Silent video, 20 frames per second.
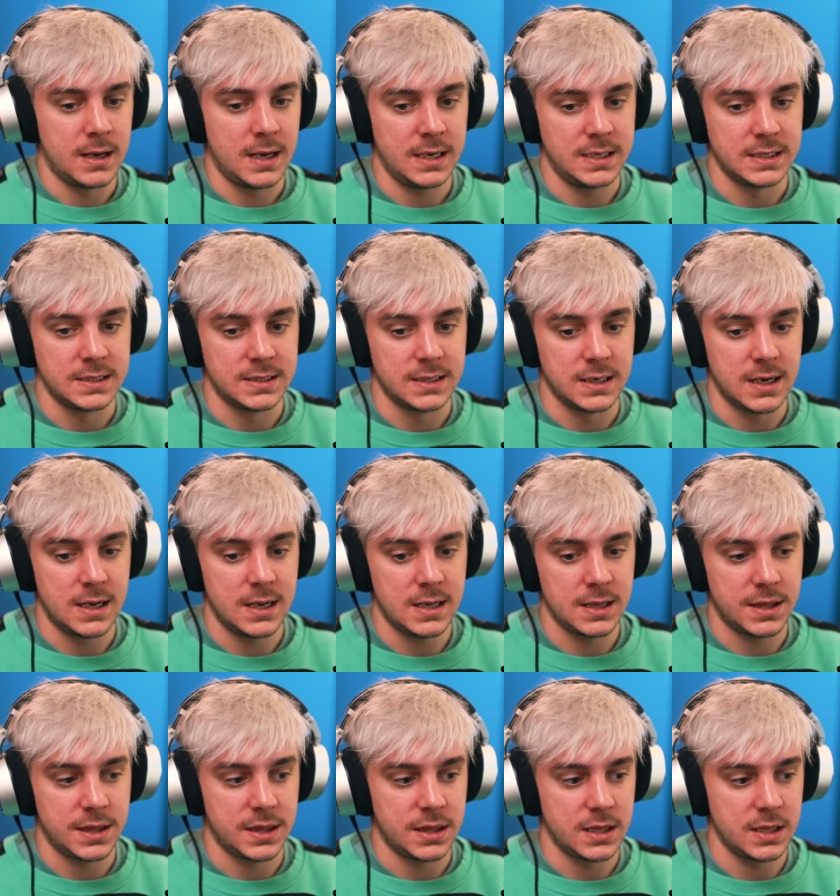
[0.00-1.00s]
I did not
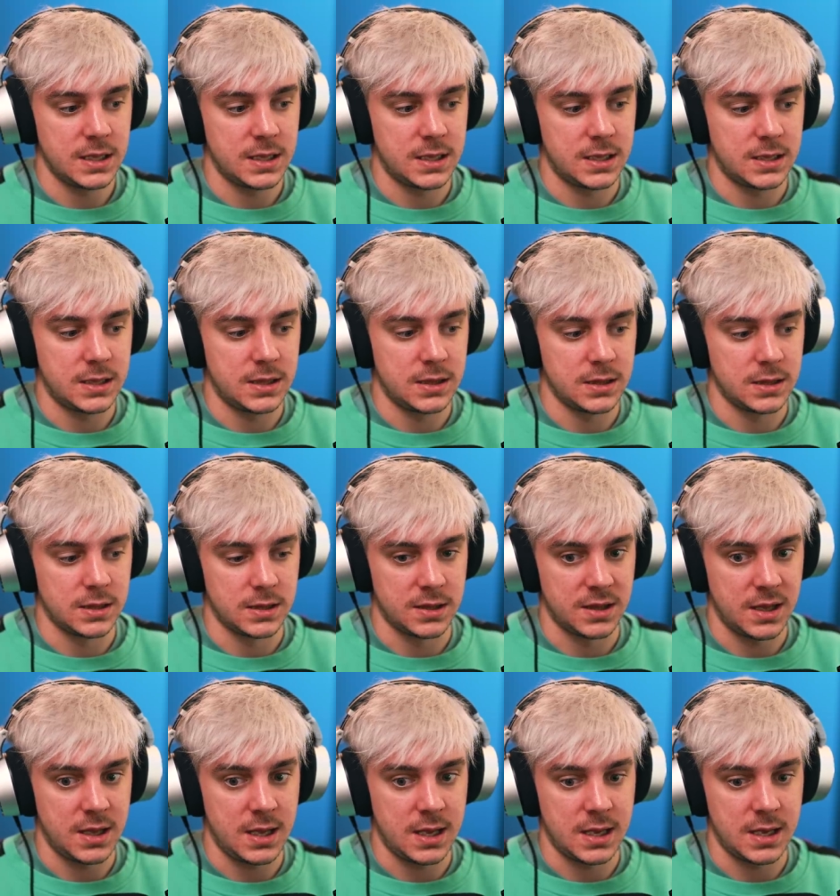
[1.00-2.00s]
think
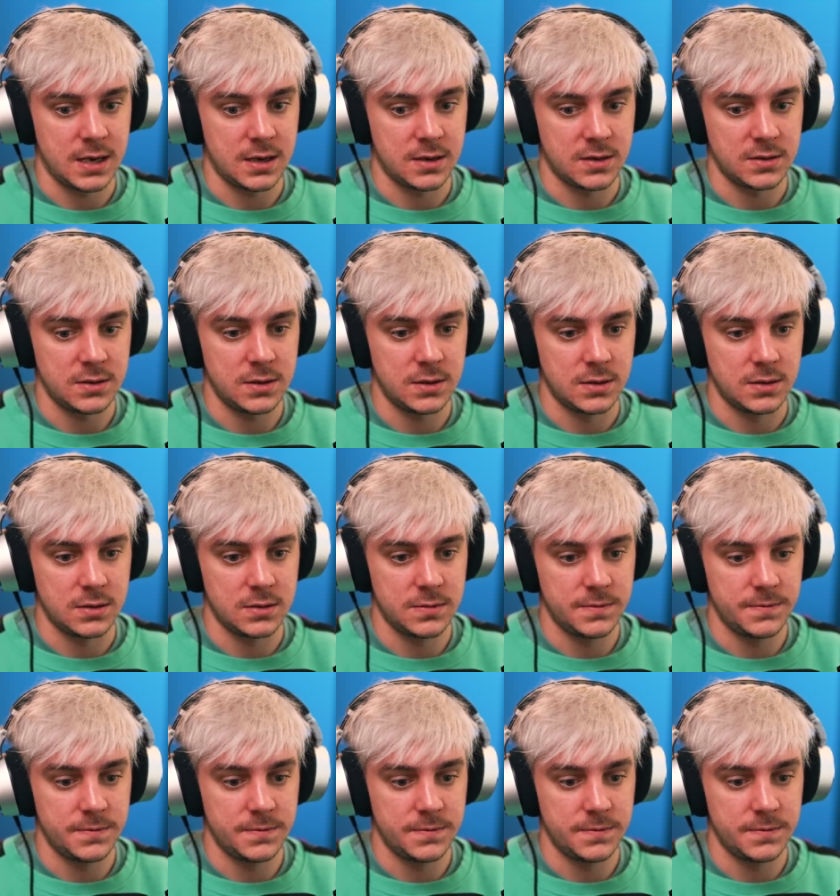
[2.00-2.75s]
that at all.